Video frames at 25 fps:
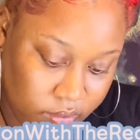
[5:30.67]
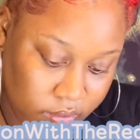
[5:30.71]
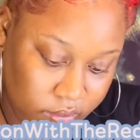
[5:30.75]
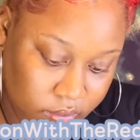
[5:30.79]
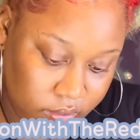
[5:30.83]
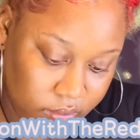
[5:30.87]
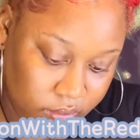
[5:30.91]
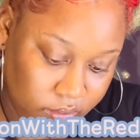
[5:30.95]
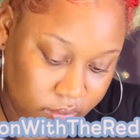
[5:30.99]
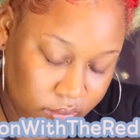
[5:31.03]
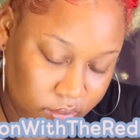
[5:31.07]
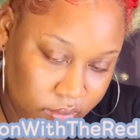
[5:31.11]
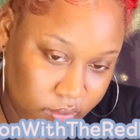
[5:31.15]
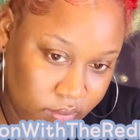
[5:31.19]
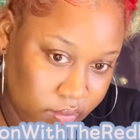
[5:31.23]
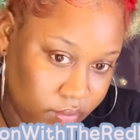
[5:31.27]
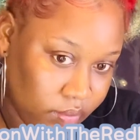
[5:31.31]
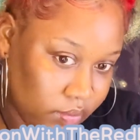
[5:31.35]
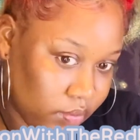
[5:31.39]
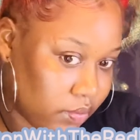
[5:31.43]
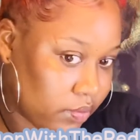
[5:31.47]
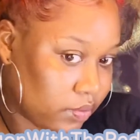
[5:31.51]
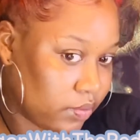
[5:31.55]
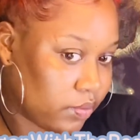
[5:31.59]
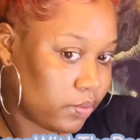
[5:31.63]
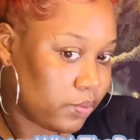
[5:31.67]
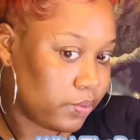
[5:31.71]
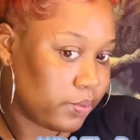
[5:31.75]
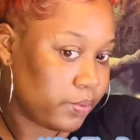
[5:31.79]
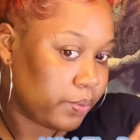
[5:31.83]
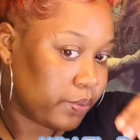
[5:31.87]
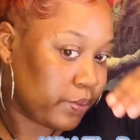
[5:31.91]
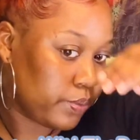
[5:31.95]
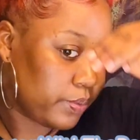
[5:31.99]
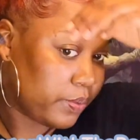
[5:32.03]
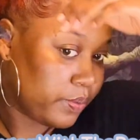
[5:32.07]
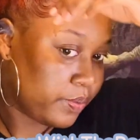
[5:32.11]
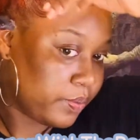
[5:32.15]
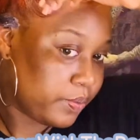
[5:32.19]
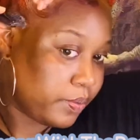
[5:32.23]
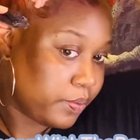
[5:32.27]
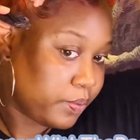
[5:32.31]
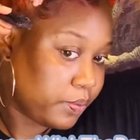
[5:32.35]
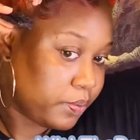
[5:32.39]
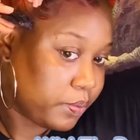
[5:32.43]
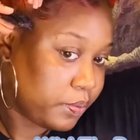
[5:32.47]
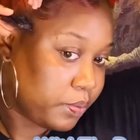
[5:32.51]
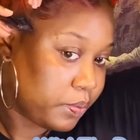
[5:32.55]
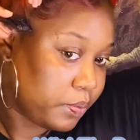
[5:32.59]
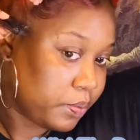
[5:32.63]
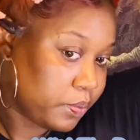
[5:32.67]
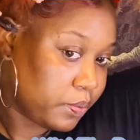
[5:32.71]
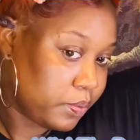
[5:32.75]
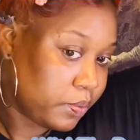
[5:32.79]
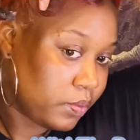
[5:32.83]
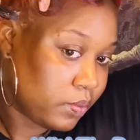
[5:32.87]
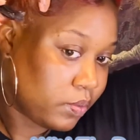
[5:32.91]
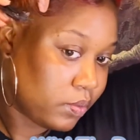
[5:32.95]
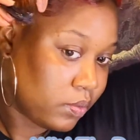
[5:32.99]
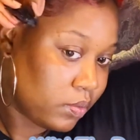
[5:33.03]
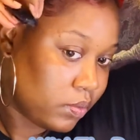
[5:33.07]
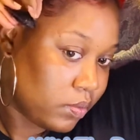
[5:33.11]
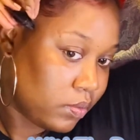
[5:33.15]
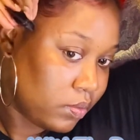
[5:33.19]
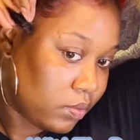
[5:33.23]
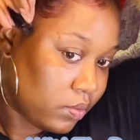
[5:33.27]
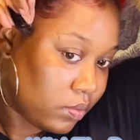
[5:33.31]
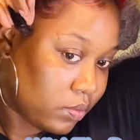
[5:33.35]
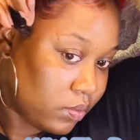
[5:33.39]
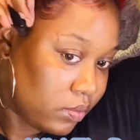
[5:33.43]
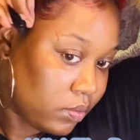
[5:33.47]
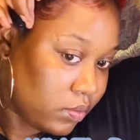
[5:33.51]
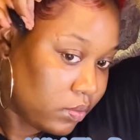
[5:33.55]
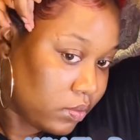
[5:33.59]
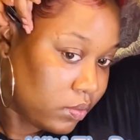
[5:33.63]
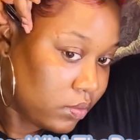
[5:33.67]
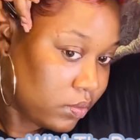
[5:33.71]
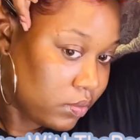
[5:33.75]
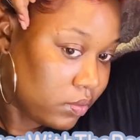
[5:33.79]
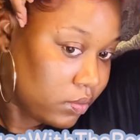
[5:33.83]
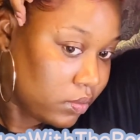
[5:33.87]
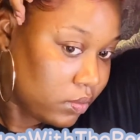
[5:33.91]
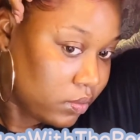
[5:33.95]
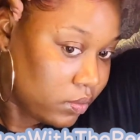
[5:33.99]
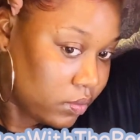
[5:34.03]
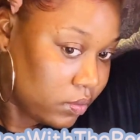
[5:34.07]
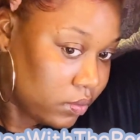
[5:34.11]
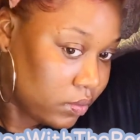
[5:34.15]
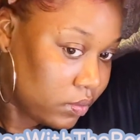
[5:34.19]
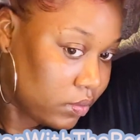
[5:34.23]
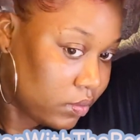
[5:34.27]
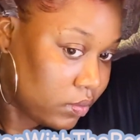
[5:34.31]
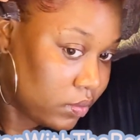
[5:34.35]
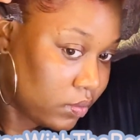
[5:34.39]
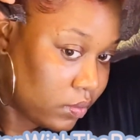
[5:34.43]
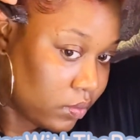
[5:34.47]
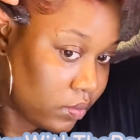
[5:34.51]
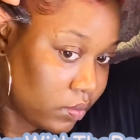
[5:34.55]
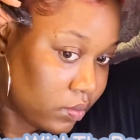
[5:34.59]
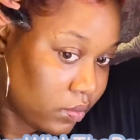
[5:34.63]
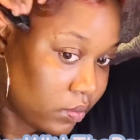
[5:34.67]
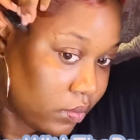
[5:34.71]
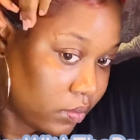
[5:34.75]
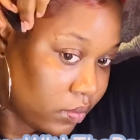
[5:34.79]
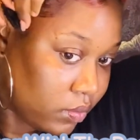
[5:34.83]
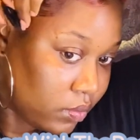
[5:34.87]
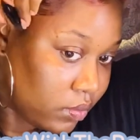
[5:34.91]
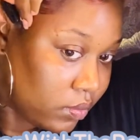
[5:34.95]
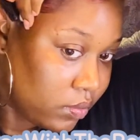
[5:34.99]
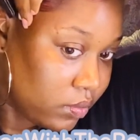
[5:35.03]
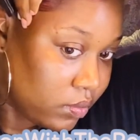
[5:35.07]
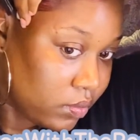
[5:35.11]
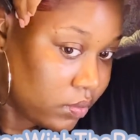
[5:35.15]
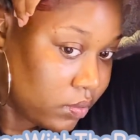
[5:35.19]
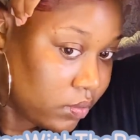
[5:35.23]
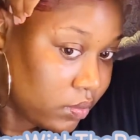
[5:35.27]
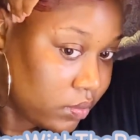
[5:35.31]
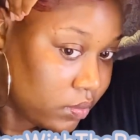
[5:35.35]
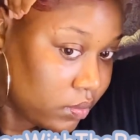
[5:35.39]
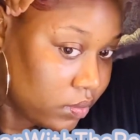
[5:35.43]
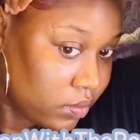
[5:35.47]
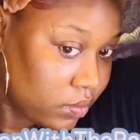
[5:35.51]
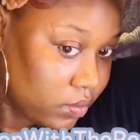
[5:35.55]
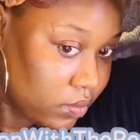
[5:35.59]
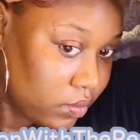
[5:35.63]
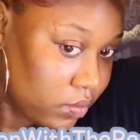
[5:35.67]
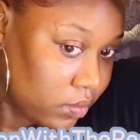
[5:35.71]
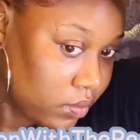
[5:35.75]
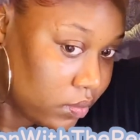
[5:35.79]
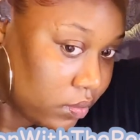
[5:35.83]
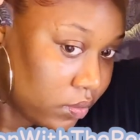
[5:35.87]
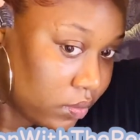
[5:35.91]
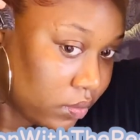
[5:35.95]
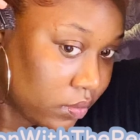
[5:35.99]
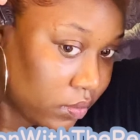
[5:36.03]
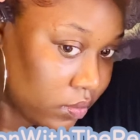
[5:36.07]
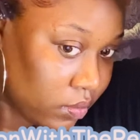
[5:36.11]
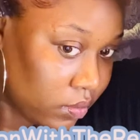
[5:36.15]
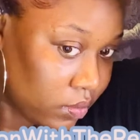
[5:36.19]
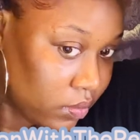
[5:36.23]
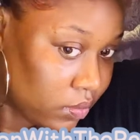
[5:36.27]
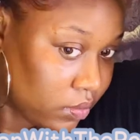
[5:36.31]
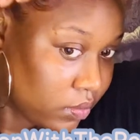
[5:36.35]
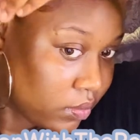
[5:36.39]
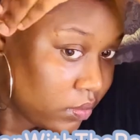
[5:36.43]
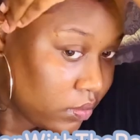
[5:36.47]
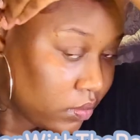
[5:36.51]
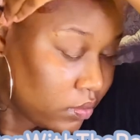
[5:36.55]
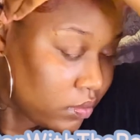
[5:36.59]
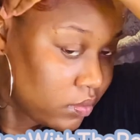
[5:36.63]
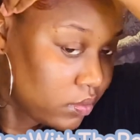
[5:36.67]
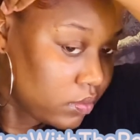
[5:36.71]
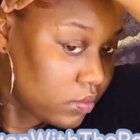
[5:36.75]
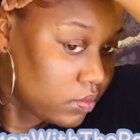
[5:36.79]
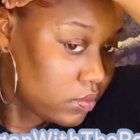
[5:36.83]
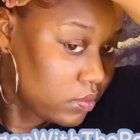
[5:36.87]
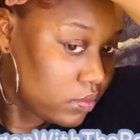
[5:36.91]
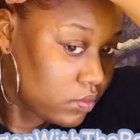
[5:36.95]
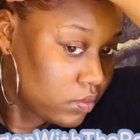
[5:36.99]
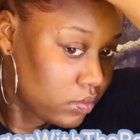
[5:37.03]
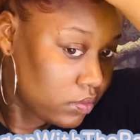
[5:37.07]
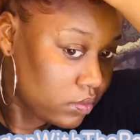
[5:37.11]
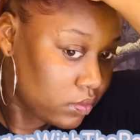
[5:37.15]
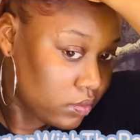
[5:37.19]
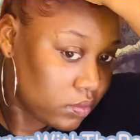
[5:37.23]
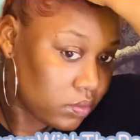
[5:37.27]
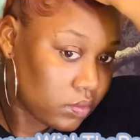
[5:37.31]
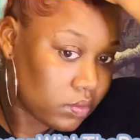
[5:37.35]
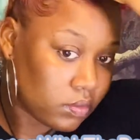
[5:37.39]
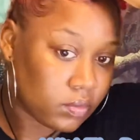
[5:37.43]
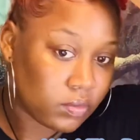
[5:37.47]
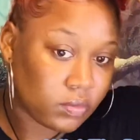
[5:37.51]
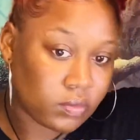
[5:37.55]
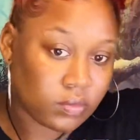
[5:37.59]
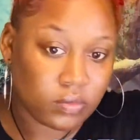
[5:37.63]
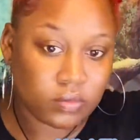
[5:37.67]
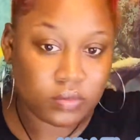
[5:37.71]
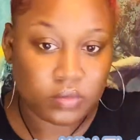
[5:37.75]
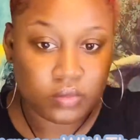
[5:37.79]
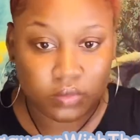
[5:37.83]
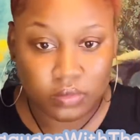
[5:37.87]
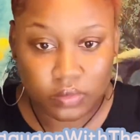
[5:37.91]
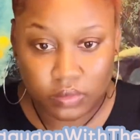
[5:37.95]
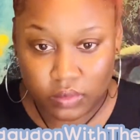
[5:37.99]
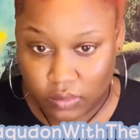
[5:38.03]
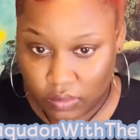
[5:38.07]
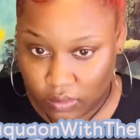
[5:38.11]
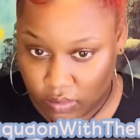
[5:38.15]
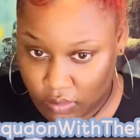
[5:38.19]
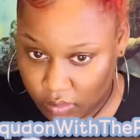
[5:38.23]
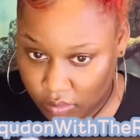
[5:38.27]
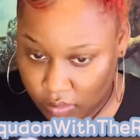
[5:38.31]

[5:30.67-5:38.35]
(silence)